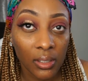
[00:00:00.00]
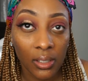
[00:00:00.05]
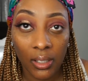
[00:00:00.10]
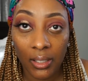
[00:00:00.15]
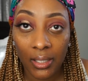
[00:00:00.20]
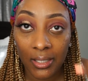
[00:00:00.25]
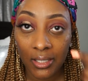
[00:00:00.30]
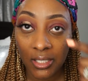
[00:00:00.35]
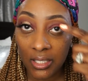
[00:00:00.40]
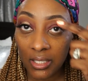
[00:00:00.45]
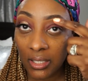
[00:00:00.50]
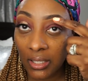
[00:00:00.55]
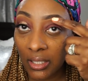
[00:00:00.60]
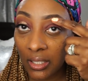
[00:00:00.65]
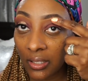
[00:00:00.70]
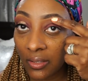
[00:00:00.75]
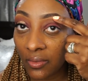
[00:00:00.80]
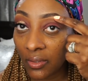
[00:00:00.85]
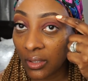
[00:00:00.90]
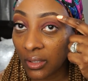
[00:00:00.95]
And I just
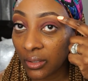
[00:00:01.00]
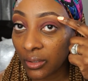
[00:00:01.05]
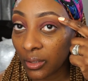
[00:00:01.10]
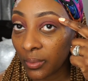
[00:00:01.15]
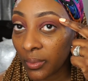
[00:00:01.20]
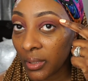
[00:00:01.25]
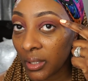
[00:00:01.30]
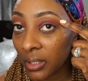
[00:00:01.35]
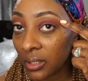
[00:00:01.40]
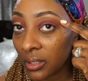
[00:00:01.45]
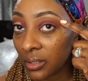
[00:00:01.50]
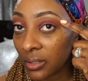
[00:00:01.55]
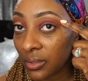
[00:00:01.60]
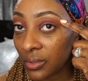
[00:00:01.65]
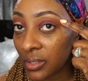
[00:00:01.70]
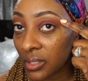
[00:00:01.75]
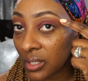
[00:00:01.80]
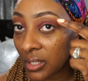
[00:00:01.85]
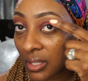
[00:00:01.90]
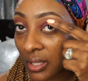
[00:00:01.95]
leave a little bit. You
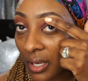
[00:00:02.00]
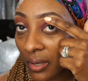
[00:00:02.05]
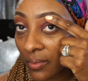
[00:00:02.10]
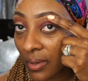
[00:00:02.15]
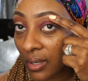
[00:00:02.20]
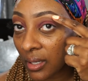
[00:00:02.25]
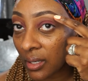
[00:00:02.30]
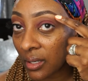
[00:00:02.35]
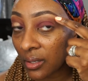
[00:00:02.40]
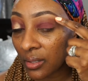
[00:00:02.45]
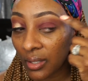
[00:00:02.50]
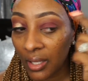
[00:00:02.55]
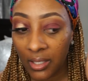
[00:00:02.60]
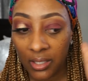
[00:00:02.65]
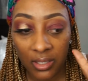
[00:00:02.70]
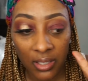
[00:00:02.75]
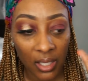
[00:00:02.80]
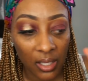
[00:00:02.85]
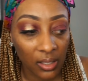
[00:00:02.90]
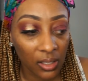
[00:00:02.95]
see that right here? That's
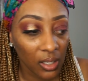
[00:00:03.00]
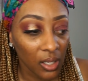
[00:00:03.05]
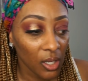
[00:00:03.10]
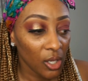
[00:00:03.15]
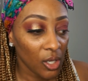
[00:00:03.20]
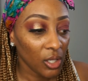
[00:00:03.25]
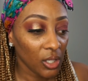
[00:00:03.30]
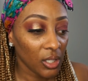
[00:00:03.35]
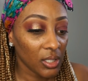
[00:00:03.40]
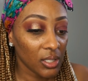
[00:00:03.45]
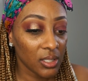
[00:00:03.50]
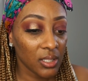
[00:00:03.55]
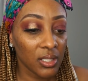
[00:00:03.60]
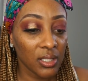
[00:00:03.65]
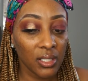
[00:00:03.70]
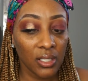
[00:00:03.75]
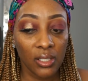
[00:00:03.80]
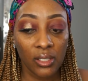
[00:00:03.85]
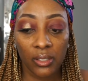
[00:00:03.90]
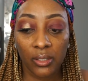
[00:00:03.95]
that
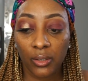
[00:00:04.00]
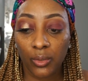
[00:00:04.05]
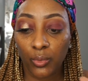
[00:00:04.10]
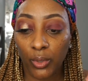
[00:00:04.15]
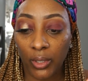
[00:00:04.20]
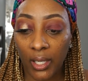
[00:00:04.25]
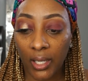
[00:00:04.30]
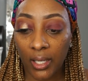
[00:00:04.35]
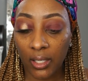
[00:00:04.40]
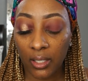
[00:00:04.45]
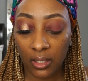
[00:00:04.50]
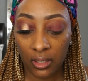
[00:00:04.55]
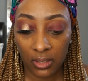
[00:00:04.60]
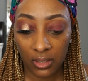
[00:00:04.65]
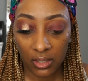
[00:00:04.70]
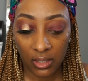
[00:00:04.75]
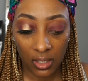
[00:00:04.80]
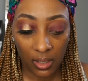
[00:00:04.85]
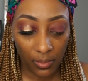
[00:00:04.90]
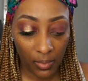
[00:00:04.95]
concealer when I
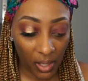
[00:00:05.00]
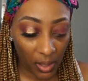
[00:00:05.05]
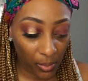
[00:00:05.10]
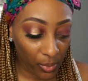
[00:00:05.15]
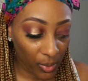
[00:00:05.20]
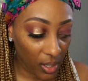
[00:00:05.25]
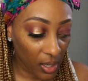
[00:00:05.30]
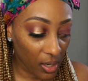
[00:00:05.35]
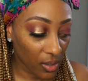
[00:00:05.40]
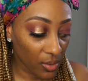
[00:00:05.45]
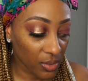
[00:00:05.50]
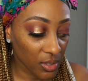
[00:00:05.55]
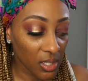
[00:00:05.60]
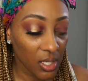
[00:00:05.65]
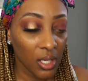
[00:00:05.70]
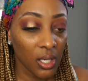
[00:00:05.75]
did my brows.